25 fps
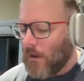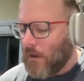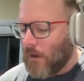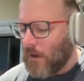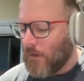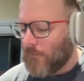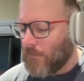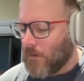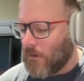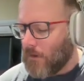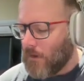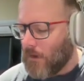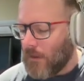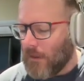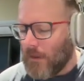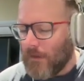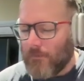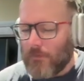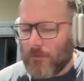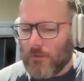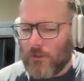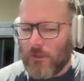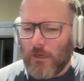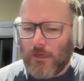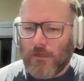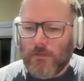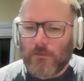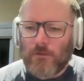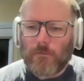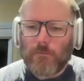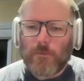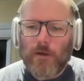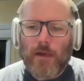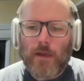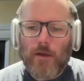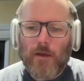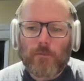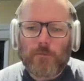I've got 11 tracks
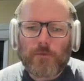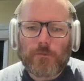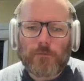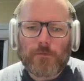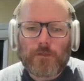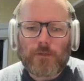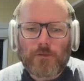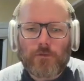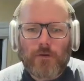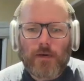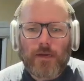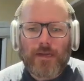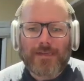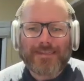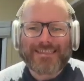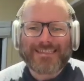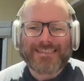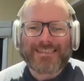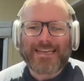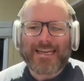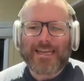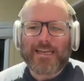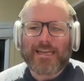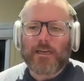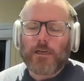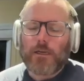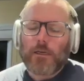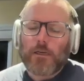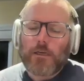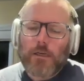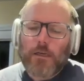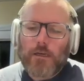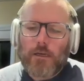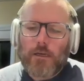on my album. Stuart has 10.